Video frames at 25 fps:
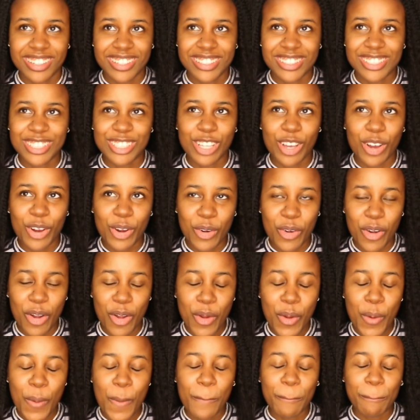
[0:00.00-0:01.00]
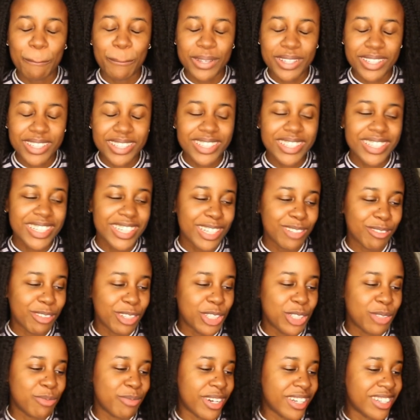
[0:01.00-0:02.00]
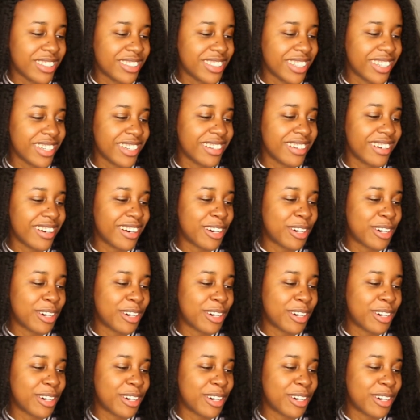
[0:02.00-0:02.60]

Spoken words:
So be clean when you meditate.